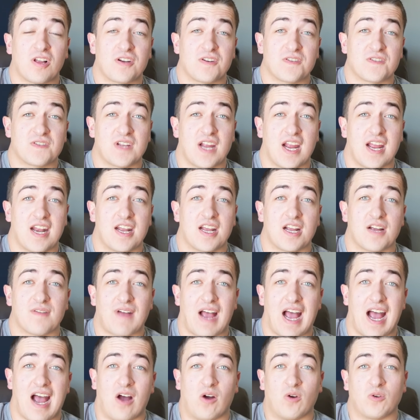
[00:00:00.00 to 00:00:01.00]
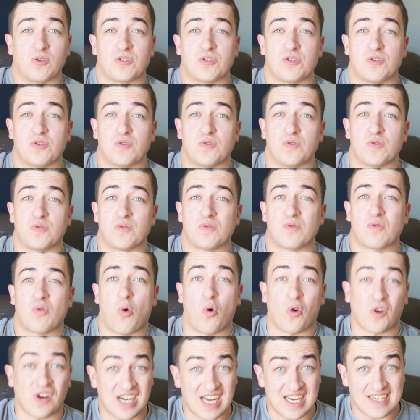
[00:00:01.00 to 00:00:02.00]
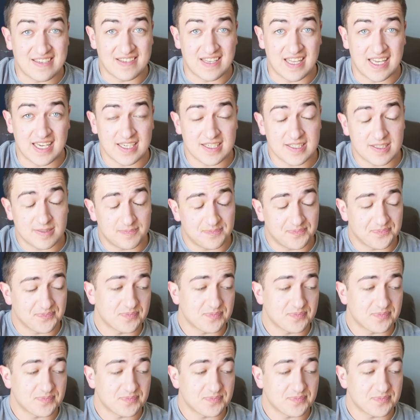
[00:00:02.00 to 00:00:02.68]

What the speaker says: understanding of how to organize things.